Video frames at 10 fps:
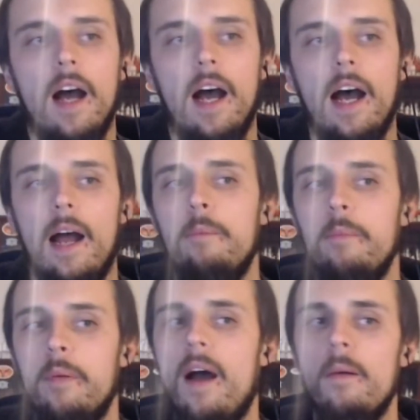I'd
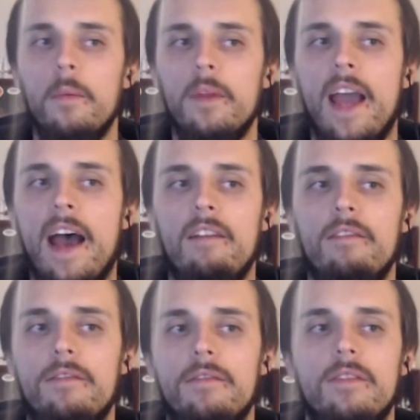probably have
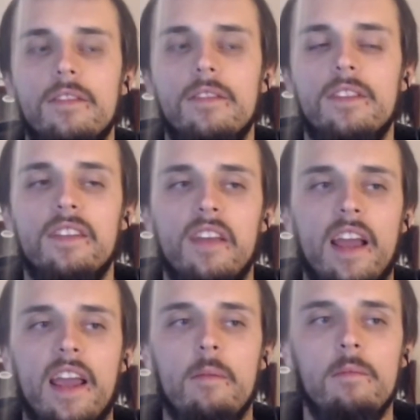the
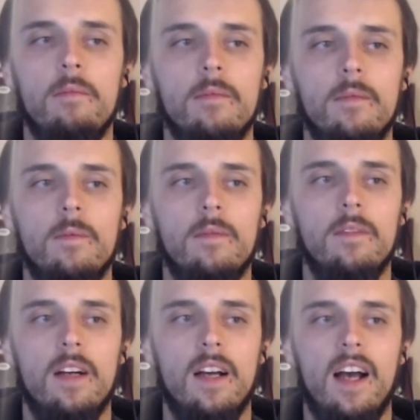same.
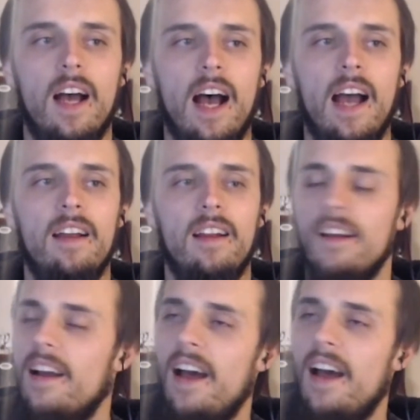I
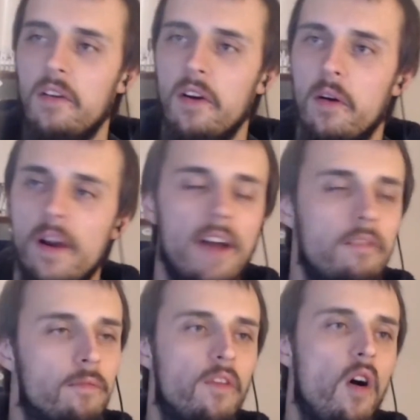don't know. When I
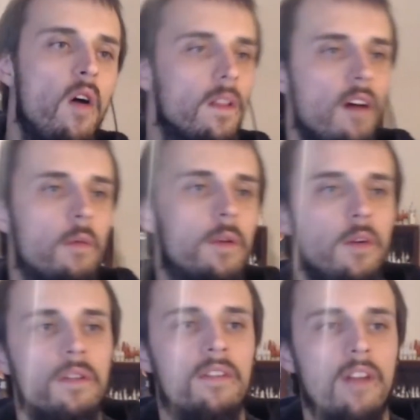fall in love with doing
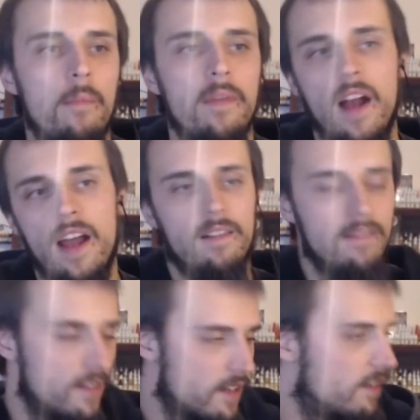something, I
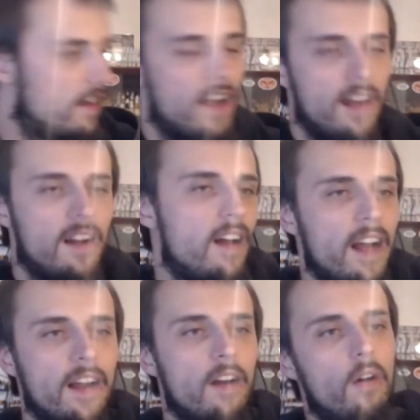
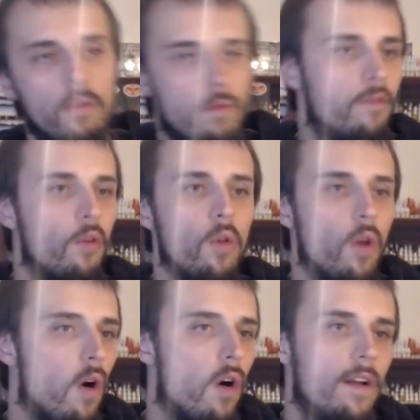go full
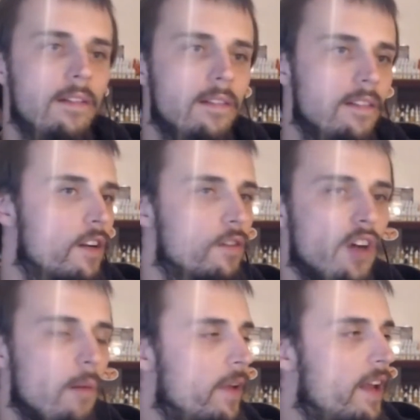on,
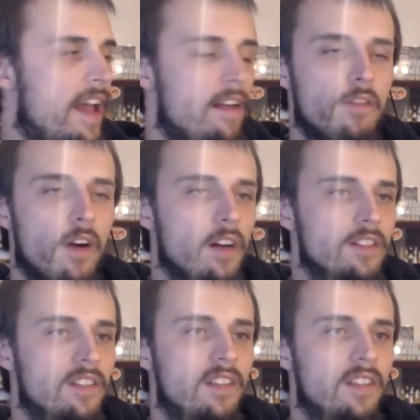jump in head first.